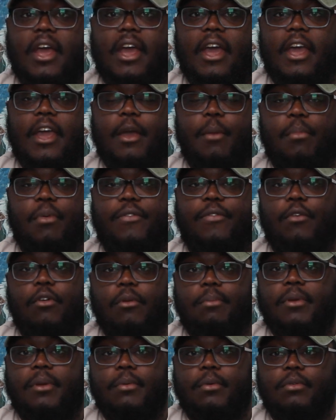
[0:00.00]
And before
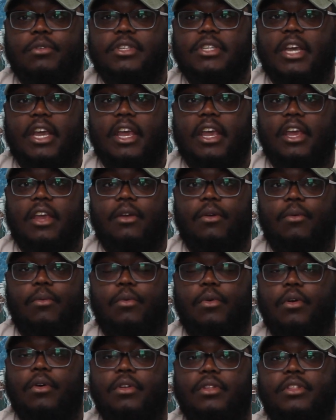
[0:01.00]
people say,
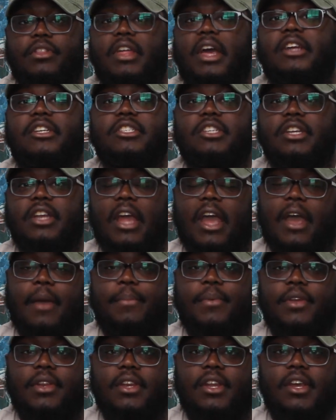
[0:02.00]
well, that shouldn't
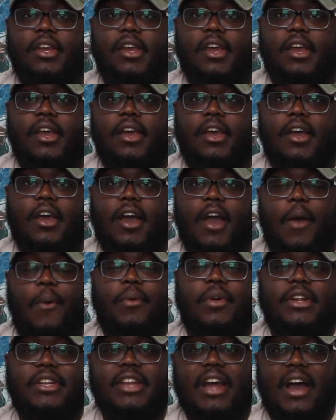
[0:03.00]
happen, I
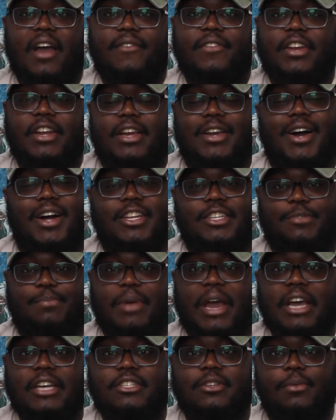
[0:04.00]
want to dive into college
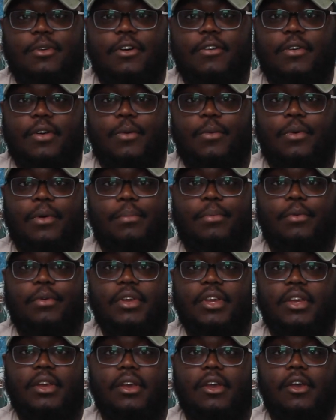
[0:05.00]
basketball at one
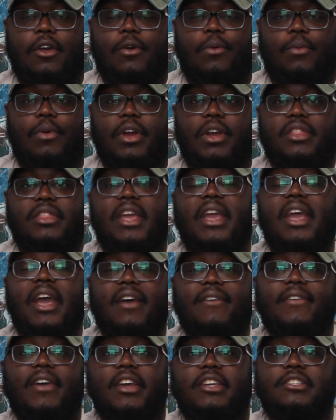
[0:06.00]
point where they
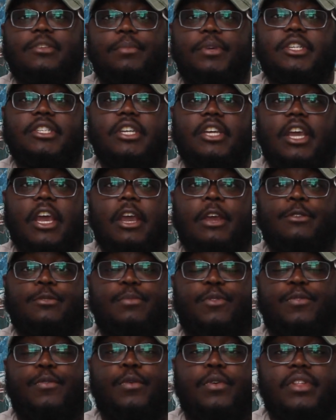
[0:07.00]
have exhibition games
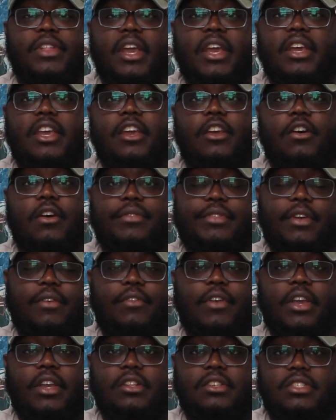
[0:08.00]
before they kick off their
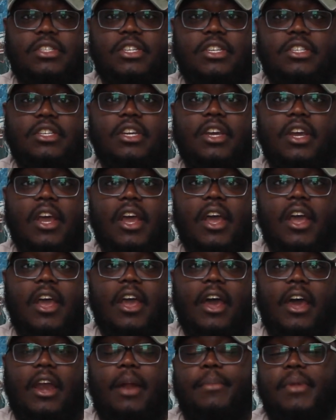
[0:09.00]
regular season.
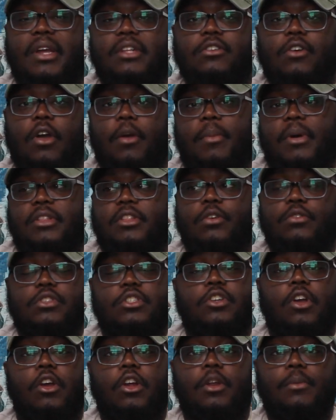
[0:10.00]
And I'm not talking about those
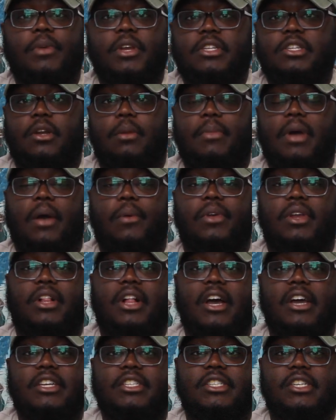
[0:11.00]
tournaments and the Maui
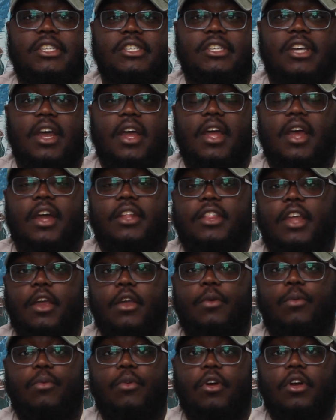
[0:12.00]
Classics. They
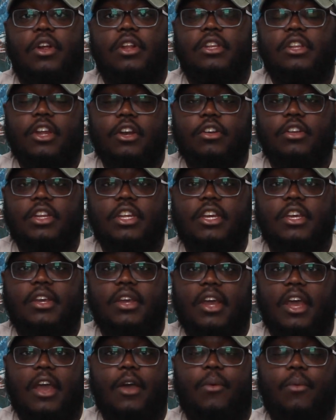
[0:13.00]
were literally
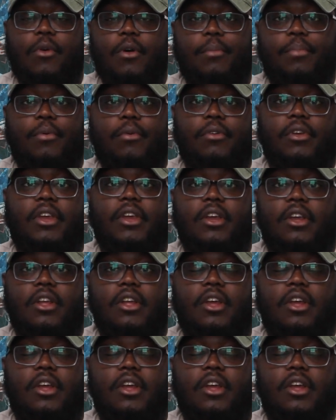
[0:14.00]
at one point,